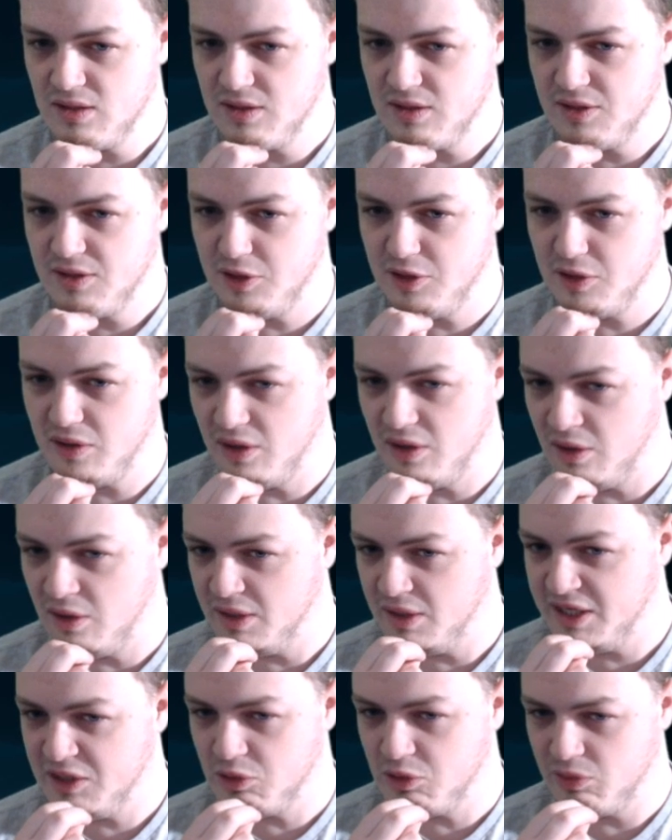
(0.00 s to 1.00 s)
You're
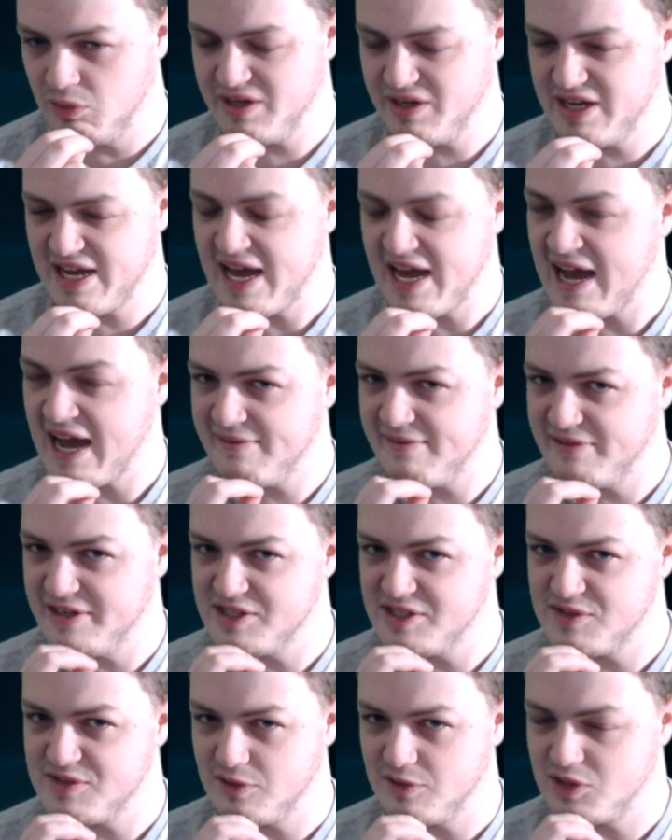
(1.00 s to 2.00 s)
only going to have
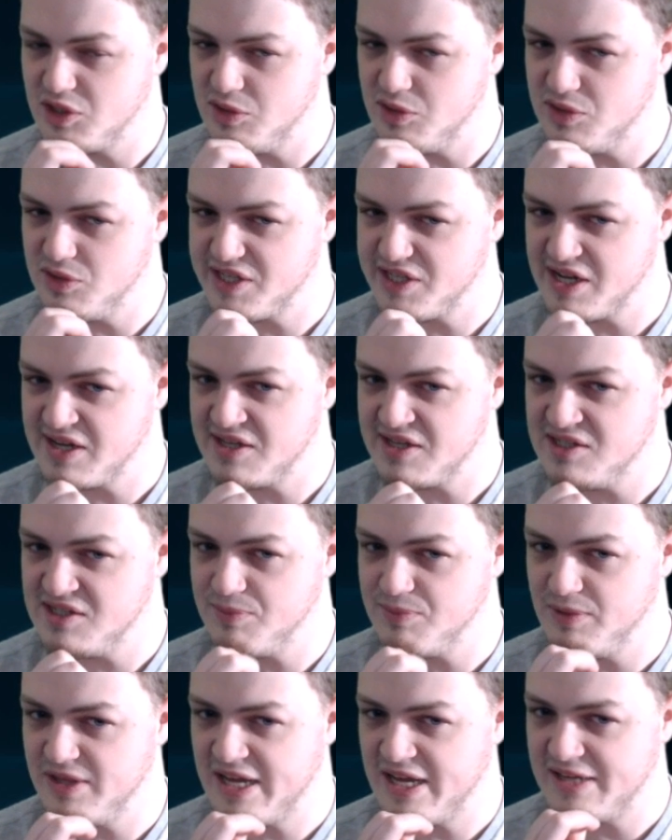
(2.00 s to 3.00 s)
this for 2 seconds,
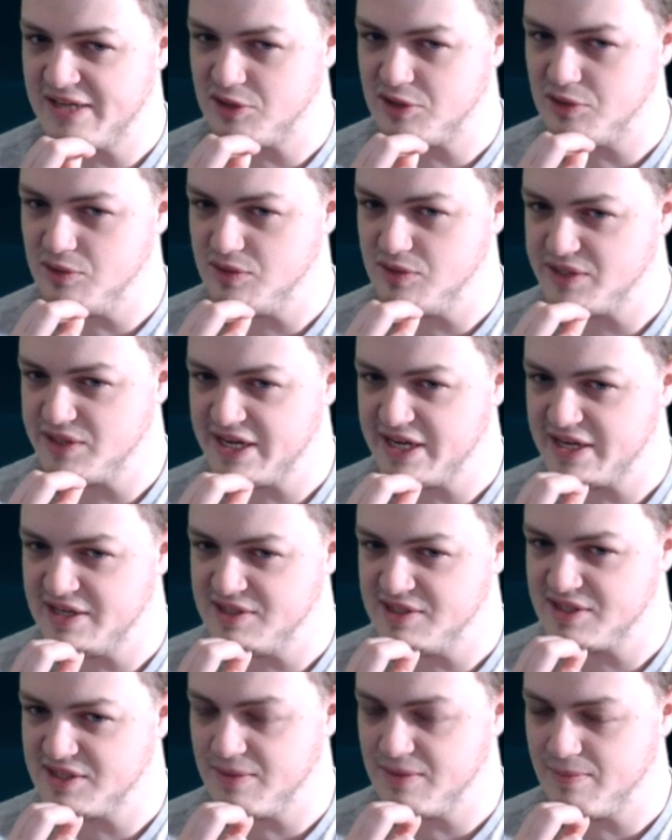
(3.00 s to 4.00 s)
but that 2
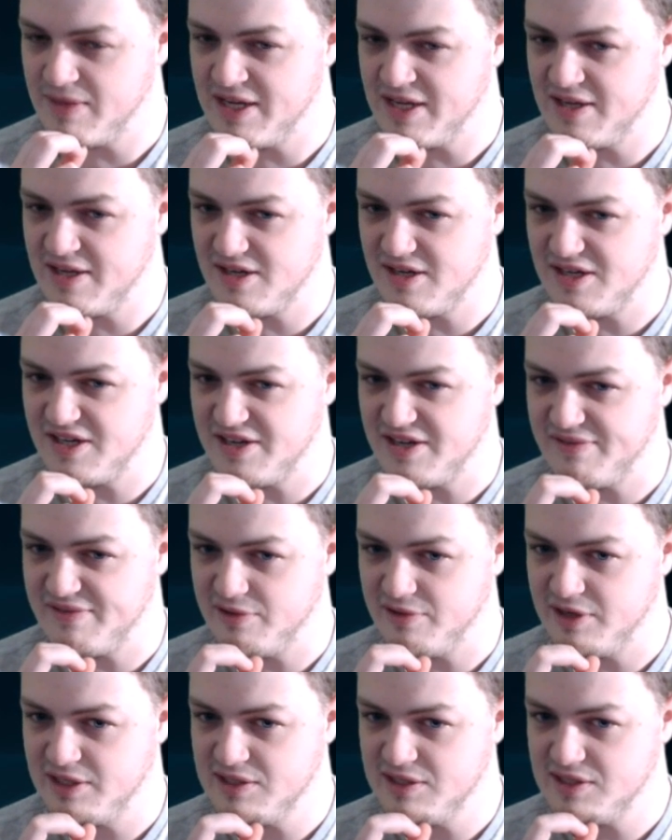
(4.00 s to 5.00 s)
seconds can make a
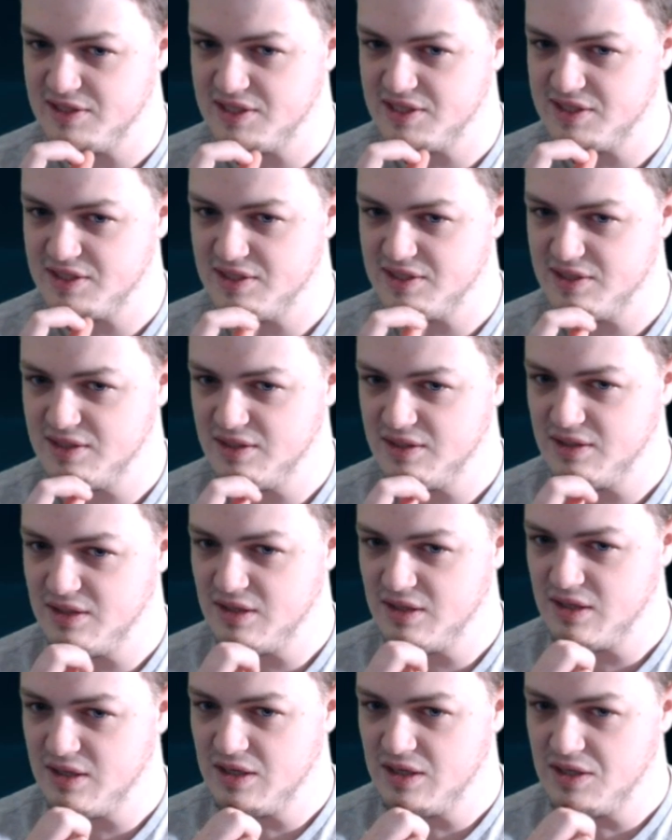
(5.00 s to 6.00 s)
difference.
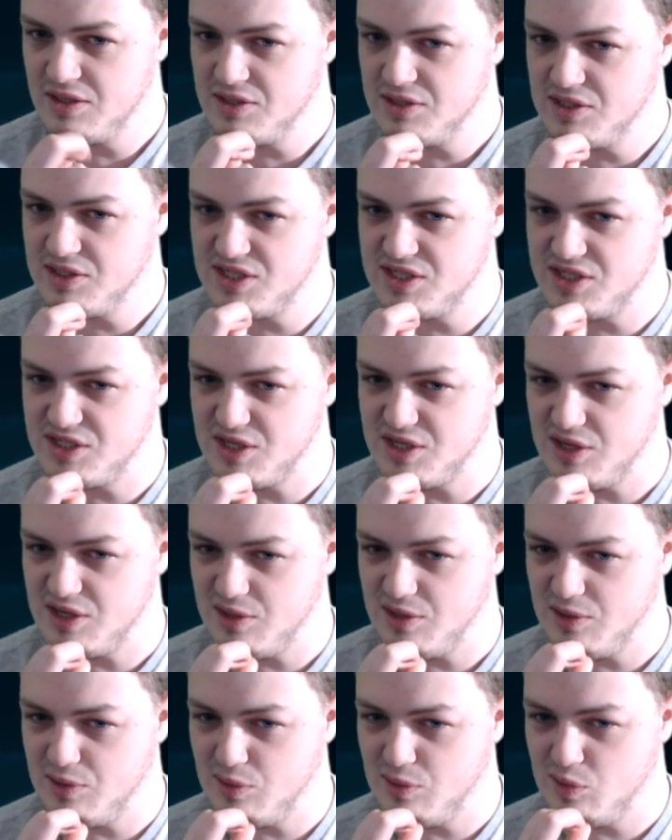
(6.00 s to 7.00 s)

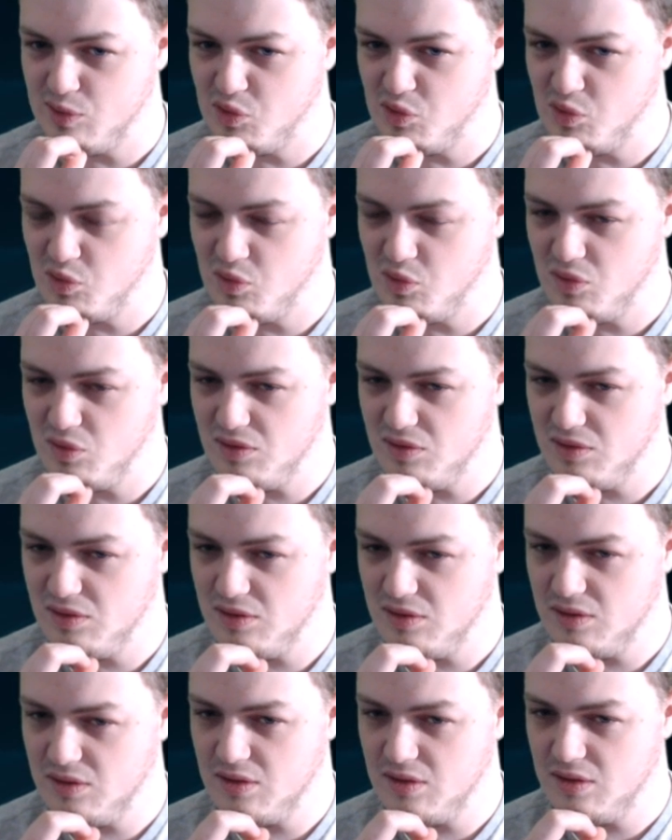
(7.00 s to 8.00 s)
So
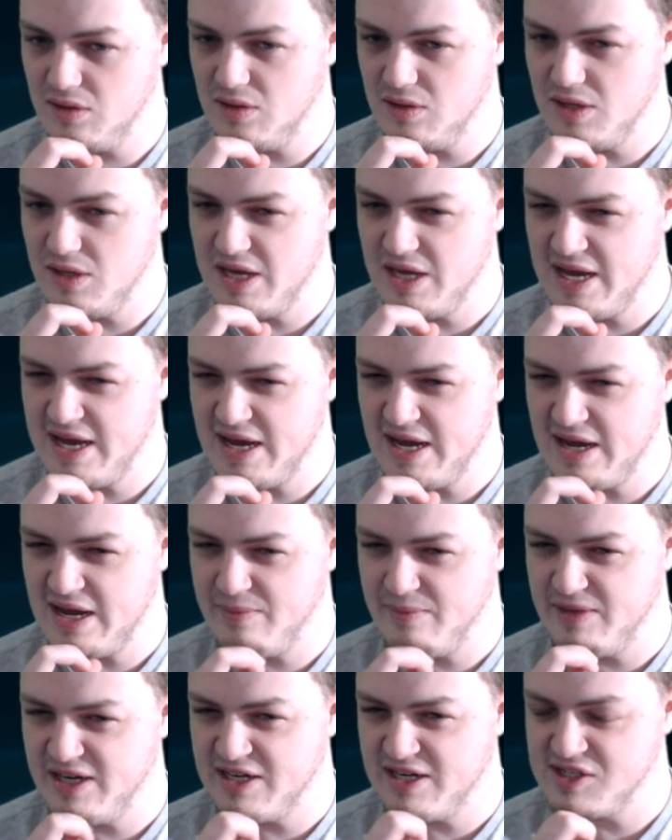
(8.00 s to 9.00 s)
yeah, I
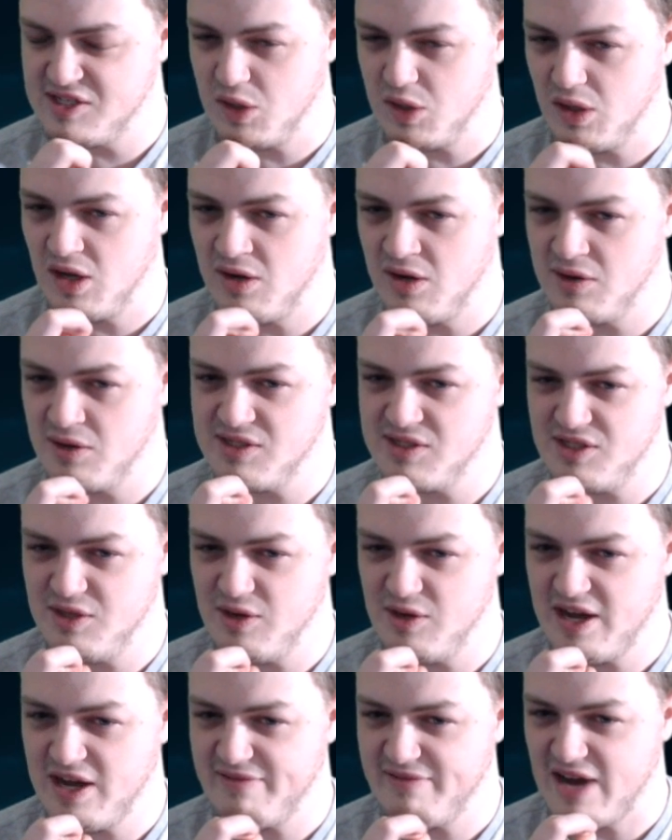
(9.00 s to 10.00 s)
mean, as long as
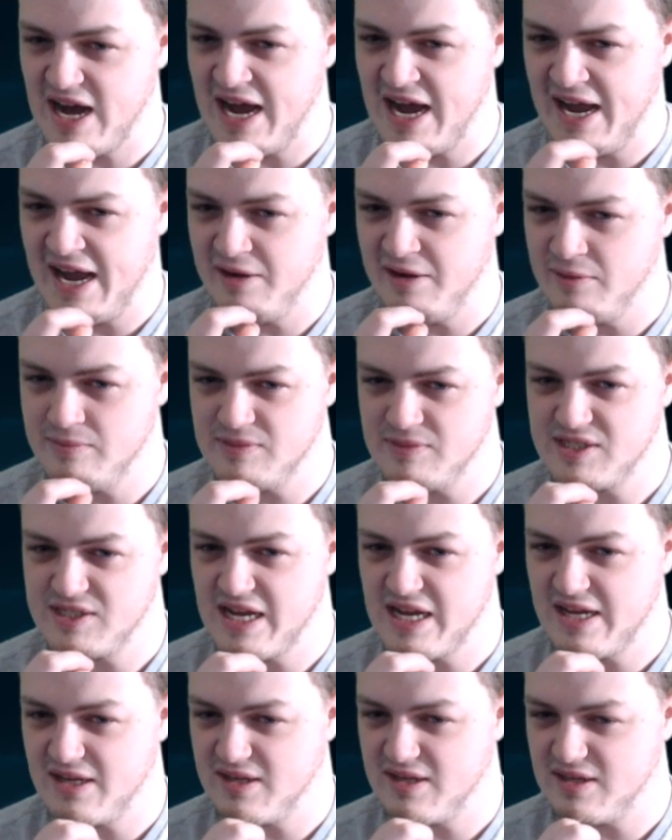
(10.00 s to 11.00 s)
you have items
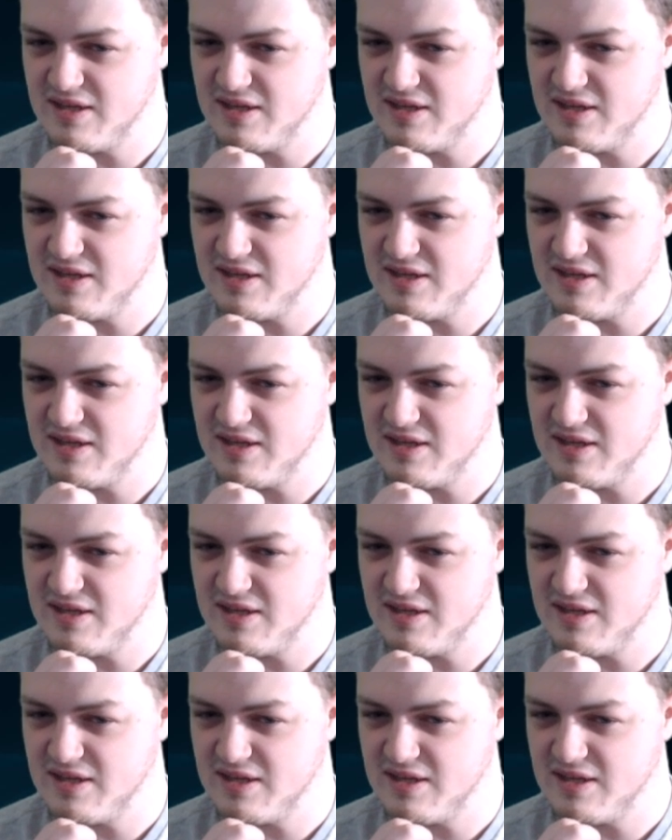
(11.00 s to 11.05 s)
that